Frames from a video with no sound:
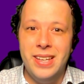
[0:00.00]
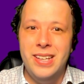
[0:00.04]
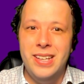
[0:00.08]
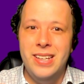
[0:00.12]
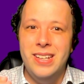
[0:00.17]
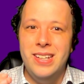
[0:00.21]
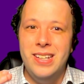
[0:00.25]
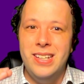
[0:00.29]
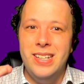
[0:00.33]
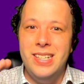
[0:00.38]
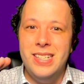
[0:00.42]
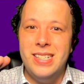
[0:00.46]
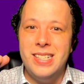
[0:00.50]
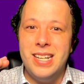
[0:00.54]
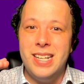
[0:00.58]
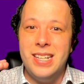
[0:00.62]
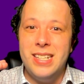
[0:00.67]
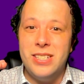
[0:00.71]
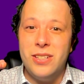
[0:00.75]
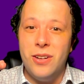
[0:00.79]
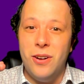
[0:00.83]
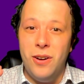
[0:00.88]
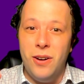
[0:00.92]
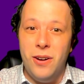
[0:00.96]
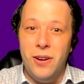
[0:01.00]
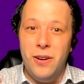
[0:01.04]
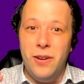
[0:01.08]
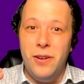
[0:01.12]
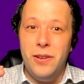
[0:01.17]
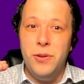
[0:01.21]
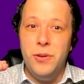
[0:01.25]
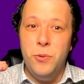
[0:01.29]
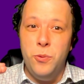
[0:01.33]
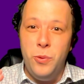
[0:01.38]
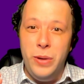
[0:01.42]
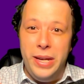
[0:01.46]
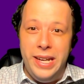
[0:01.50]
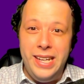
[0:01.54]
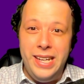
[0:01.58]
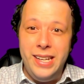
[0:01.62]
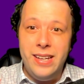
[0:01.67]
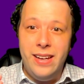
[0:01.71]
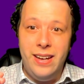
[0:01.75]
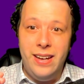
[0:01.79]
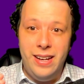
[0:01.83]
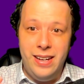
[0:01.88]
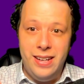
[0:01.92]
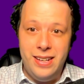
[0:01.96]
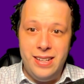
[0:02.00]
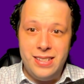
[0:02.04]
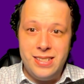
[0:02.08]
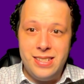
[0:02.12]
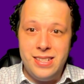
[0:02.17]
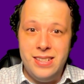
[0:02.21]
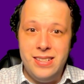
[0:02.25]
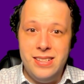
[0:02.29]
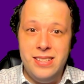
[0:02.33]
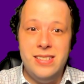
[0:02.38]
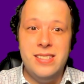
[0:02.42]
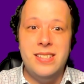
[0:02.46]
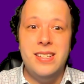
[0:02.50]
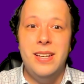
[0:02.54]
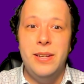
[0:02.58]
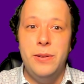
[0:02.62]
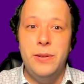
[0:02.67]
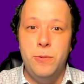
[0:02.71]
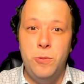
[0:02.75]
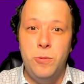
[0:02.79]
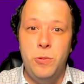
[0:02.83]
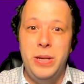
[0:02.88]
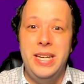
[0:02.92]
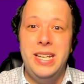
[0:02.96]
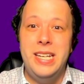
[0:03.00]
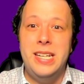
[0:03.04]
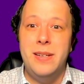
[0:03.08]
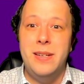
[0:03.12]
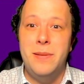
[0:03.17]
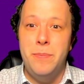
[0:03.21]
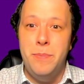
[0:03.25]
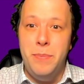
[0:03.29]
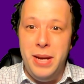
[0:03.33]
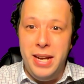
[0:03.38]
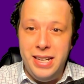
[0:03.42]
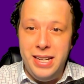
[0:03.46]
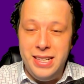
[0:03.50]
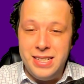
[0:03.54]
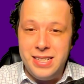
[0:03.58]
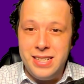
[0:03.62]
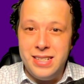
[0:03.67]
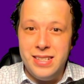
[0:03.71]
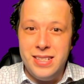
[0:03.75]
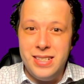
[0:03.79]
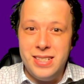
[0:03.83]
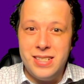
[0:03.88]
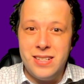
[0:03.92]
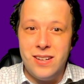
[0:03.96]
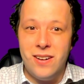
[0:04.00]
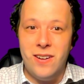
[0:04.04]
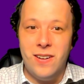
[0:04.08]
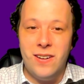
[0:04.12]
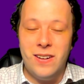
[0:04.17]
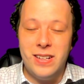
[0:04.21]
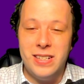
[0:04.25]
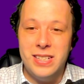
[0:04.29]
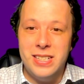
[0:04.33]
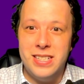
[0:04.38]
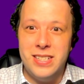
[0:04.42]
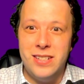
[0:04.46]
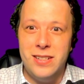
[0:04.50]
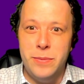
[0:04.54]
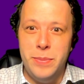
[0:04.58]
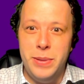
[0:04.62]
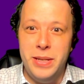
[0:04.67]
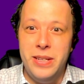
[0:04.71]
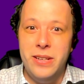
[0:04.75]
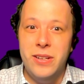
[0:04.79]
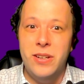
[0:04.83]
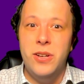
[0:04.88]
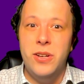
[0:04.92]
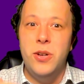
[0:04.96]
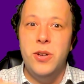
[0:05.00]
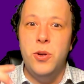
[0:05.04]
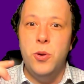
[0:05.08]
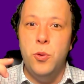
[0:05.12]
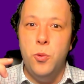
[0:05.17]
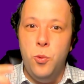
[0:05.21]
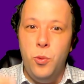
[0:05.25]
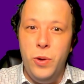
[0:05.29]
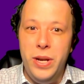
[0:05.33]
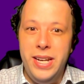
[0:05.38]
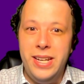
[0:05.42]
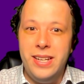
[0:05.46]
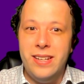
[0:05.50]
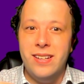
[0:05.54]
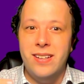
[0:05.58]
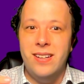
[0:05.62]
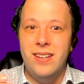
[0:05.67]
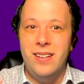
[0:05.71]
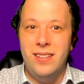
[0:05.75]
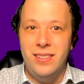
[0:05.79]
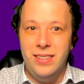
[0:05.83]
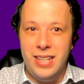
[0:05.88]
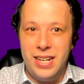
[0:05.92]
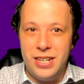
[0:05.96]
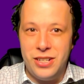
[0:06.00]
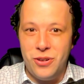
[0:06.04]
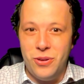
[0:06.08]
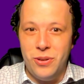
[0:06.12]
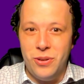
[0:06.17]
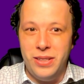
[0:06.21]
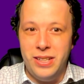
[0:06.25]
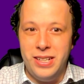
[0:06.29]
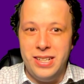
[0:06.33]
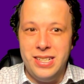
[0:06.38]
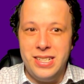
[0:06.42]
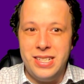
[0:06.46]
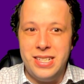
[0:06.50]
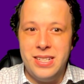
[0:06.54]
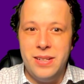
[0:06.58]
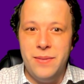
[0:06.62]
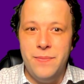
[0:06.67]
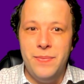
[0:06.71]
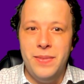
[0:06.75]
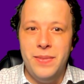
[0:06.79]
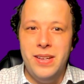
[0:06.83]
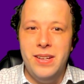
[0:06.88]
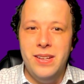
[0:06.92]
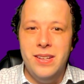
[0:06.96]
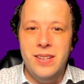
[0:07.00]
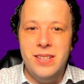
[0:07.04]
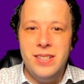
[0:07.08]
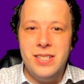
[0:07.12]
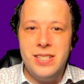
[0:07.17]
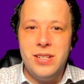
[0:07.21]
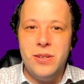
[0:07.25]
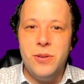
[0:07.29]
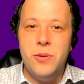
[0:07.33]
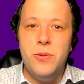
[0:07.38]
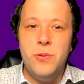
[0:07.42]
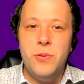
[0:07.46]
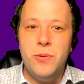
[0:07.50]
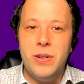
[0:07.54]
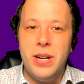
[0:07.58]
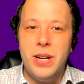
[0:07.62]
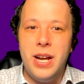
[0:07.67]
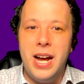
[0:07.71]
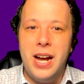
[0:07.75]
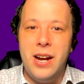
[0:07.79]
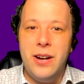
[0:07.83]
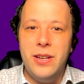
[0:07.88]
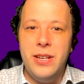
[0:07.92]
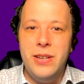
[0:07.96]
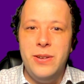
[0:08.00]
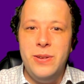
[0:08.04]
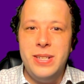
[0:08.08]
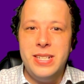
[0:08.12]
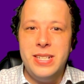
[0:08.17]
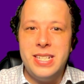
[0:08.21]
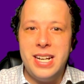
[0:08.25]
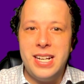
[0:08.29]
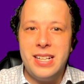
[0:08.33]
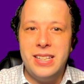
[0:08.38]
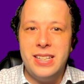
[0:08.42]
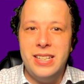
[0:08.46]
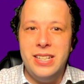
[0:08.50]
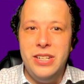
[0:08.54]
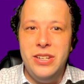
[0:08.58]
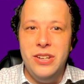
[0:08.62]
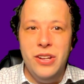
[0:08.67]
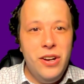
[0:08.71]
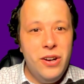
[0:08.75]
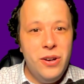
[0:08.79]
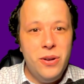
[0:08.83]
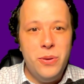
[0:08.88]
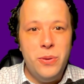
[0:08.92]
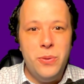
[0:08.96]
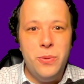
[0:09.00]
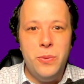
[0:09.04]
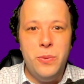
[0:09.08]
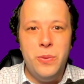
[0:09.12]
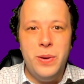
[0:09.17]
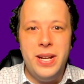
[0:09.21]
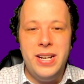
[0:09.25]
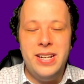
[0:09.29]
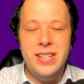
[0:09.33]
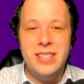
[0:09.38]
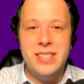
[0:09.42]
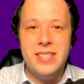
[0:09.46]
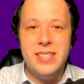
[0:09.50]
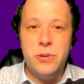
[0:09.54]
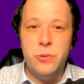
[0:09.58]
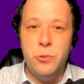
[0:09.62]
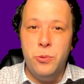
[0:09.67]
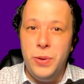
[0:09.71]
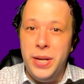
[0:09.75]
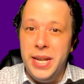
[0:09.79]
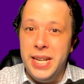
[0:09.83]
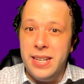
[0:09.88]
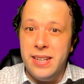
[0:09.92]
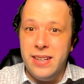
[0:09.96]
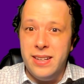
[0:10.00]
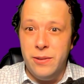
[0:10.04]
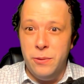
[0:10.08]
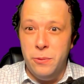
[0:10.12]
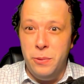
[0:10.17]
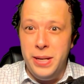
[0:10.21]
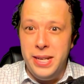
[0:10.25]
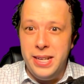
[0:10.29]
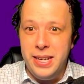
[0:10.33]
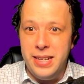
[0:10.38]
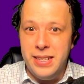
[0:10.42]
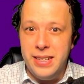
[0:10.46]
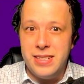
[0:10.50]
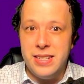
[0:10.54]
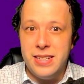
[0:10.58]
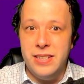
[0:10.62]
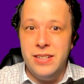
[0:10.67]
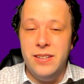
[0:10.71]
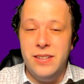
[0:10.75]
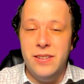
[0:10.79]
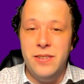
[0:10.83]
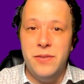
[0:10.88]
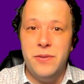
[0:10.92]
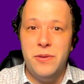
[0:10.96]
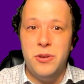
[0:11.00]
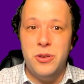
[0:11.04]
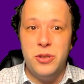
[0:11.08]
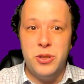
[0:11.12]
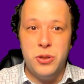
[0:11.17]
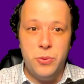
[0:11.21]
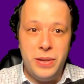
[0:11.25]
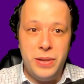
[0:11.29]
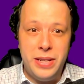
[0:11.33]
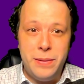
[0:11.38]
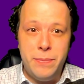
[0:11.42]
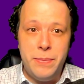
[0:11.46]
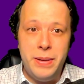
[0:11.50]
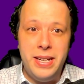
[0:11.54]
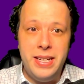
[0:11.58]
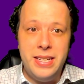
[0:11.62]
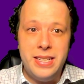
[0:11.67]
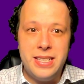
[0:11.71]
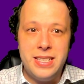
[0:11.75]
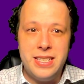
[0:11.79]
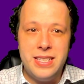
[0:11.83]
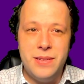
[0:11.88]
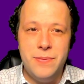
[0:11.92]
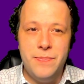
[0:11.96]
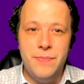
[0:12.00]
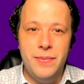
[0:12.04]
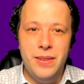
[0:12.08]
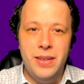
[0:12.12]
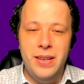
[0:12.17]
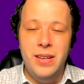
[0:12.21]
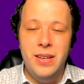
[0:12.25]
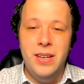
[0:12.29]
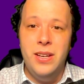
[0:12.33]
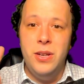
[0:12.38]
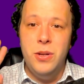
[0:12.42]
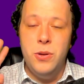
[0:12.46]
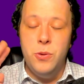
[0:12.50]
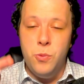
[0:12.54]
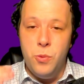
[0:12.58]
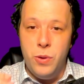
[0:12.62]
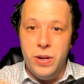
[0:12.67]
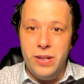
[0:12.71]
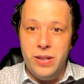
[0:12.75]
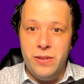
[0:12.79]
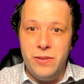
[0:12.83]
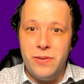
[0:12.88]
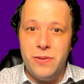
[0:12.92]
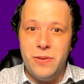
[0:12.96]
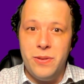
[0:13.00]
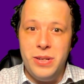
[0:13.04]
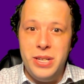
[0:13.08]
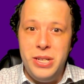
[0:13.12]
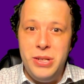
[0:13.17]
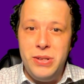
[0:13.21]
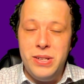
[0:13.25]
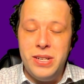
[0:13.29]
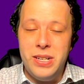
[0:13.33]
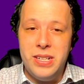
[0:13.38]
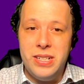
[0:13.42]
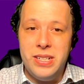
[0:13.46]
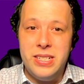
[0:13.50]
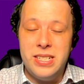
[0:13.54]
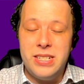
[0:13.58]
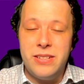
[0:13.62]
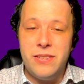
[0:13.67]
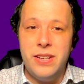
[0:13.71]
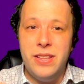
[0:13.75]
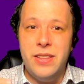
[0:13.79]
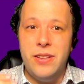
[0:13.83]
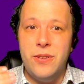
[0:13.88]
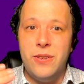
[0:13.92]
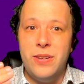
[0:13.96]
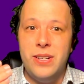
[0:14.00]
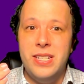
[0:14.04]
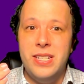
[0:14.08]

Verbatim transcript: is that it's all the weak acids and weak bases are considered to be weak electrolytes. So how do you exactly know when it's weak a weak acid versus a weak base? Well, for you guys, there is